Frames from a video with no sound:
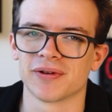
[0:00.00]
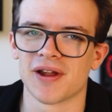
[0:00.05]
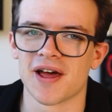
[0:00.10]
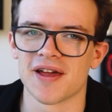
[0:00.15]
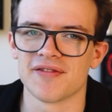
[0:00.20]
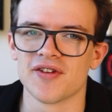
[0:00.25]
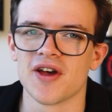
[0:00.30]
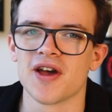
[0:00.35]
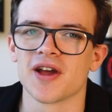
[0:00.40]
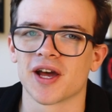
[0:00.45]

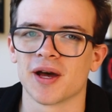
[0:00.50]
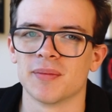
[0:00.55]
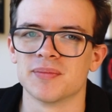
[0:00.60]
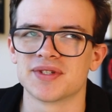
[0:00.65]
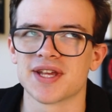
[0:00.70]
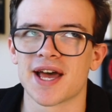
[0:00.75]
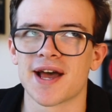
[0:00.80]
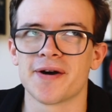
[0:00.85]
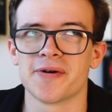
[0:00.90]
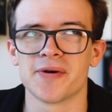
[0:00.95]
Life
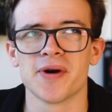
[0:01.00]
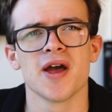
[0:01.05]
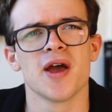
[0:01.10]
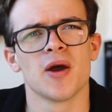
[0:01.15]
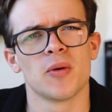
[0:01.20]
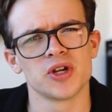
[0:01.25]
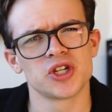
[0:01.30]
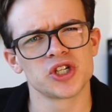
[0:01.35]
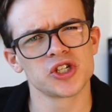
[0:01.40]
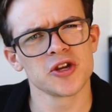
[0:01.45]
comes out,
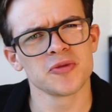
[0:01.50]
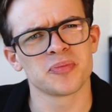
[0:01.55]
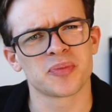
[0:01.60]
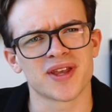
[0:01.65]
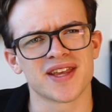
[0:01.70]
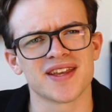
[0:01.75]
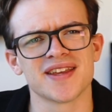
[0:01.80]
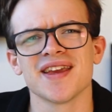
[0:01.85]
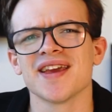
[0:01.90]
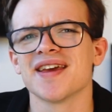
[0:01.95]
which should
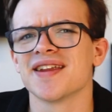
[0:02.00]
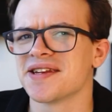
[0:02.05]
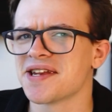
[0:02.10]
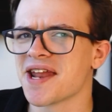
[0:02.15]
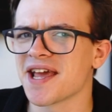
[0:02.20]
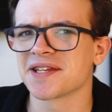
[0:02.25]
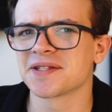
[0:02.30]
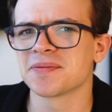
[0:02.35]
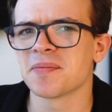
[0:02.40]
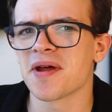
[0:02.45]
be
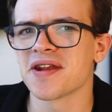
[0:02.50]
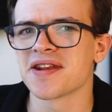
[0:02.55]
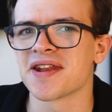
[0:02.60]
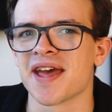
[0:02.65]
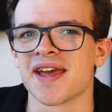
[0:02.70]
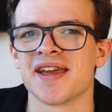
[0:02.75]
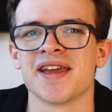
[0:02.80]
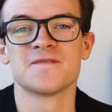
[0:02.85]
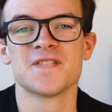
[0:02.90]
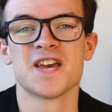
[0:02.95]
next
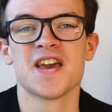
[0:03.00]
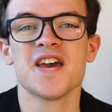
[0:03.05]
Monday.